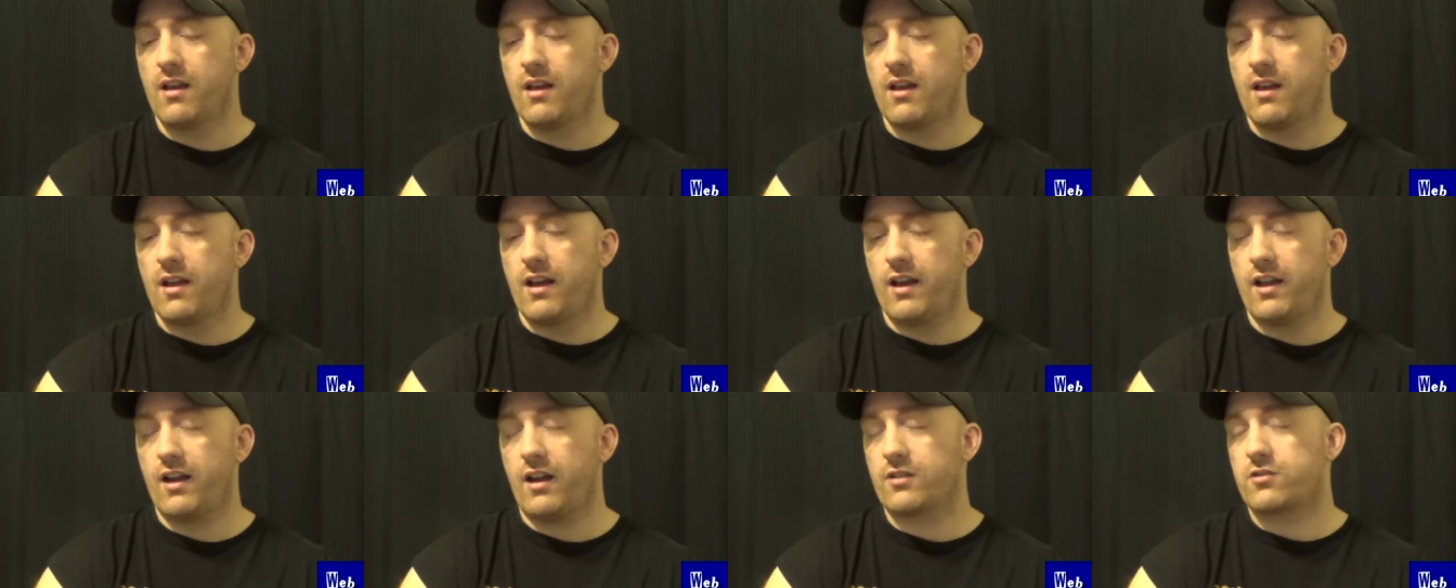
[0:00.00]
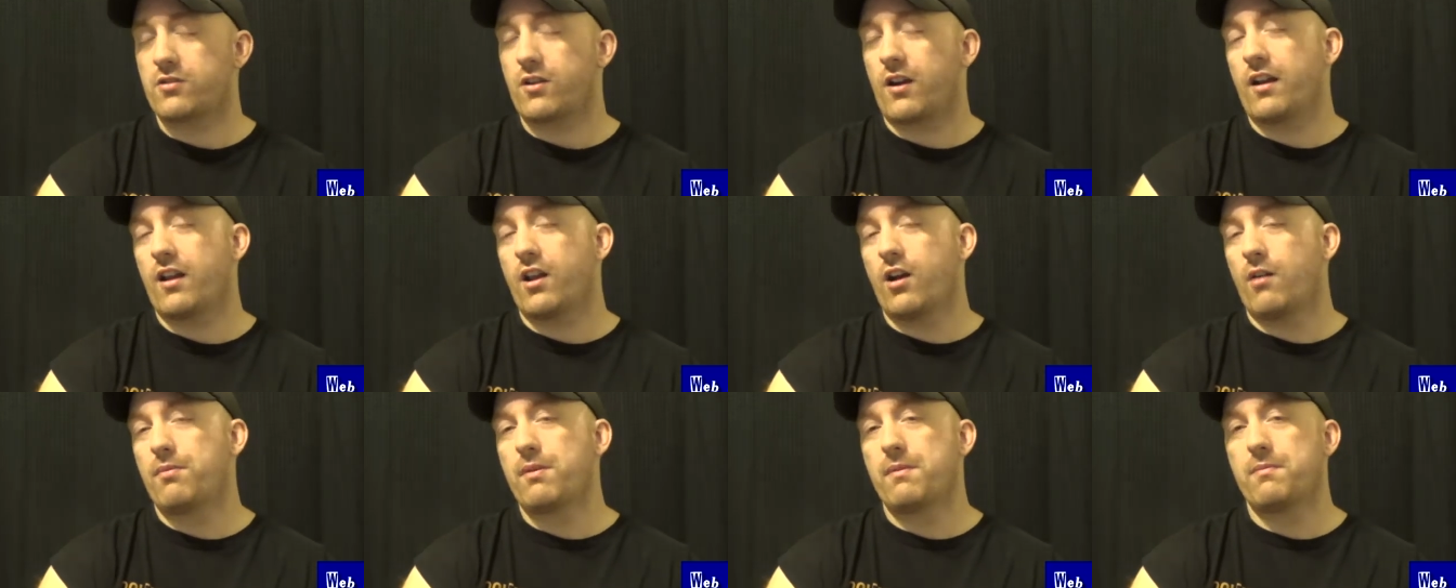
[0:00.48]
and I'll try to
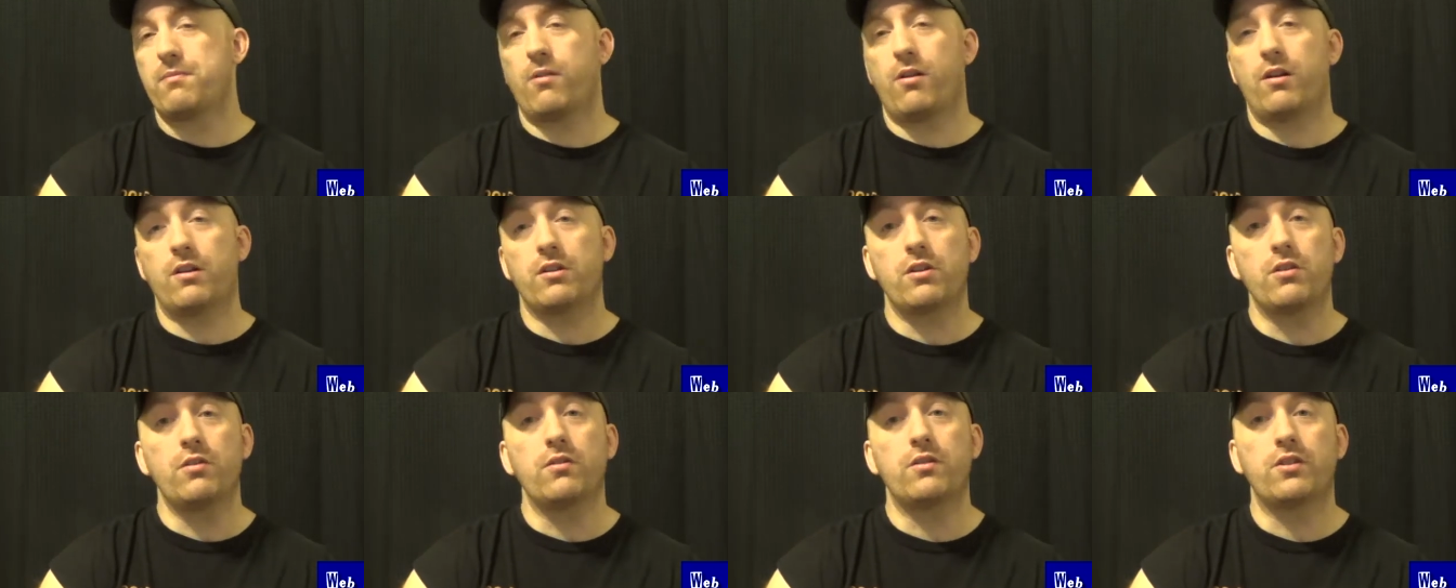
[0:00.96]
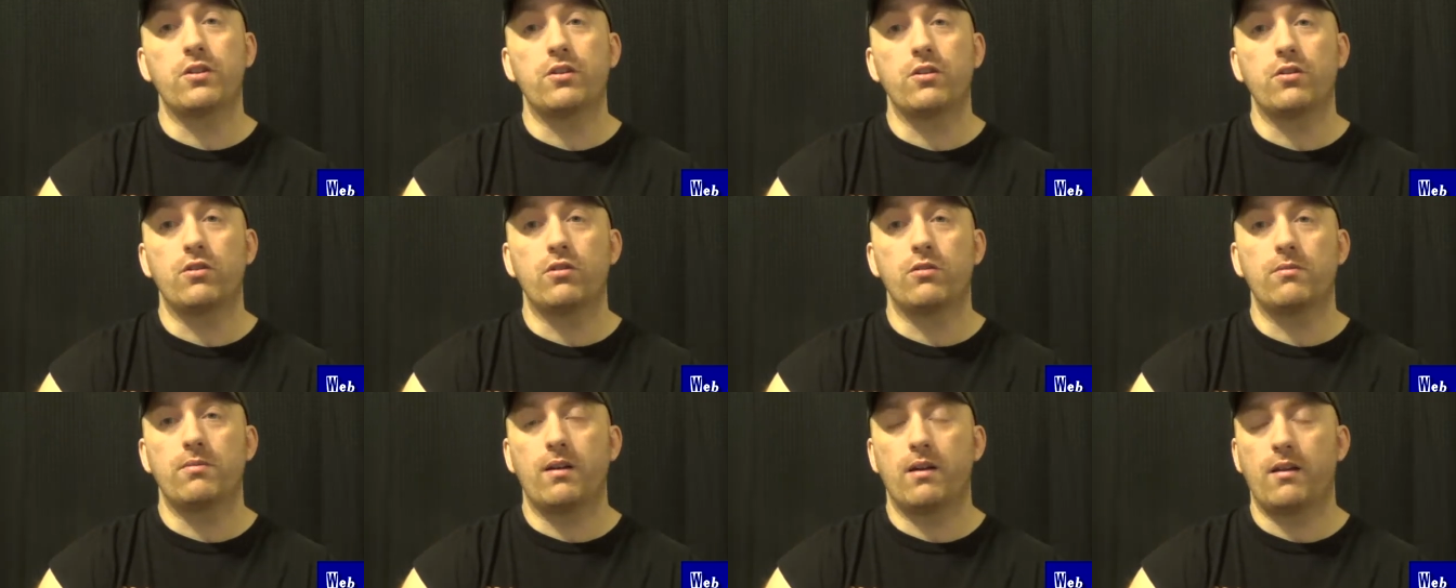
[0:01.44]
help people on
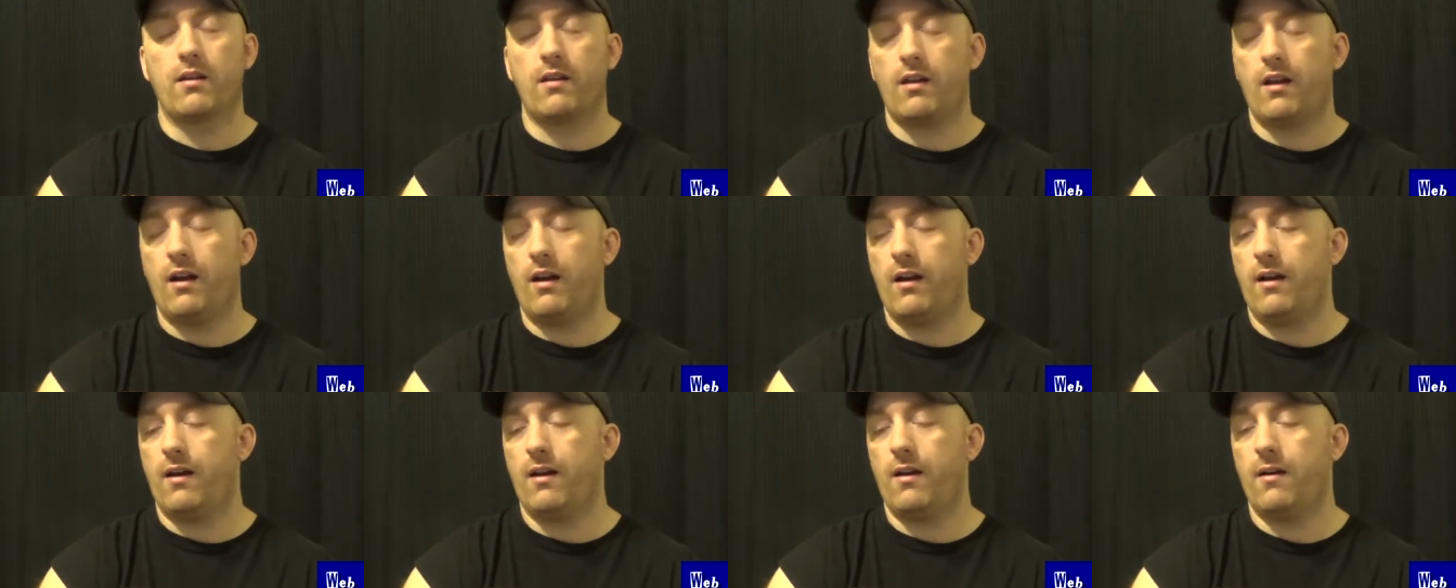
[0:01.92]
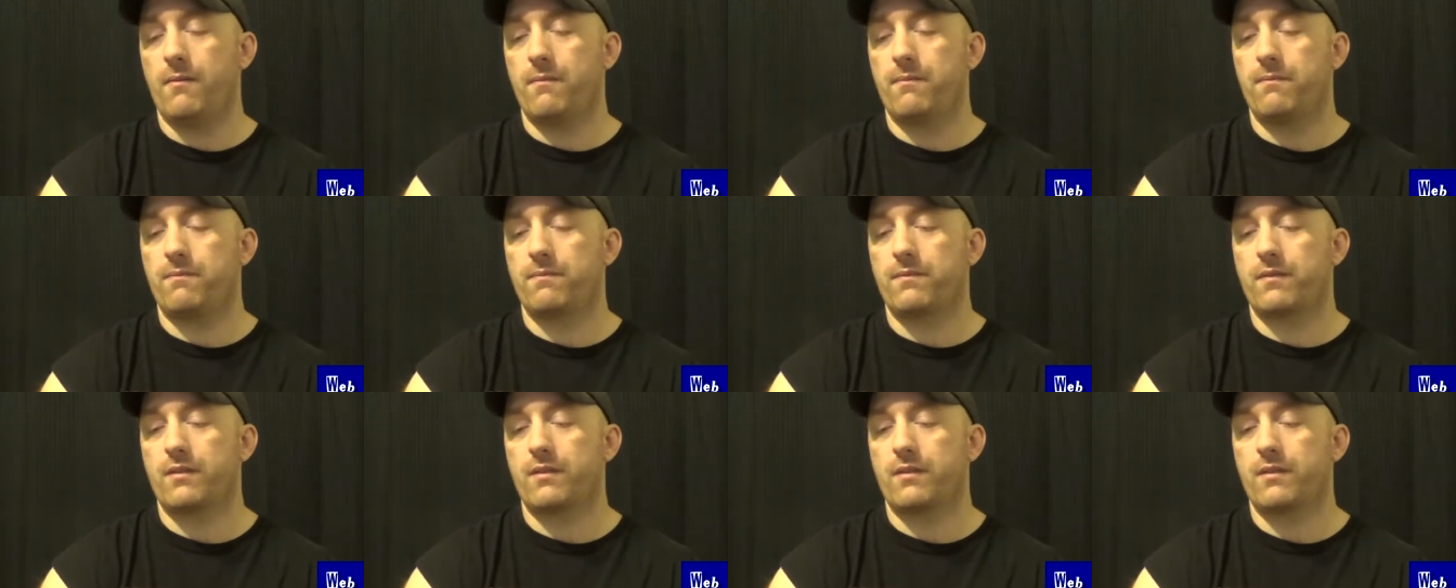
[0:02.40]
YouTube. Um,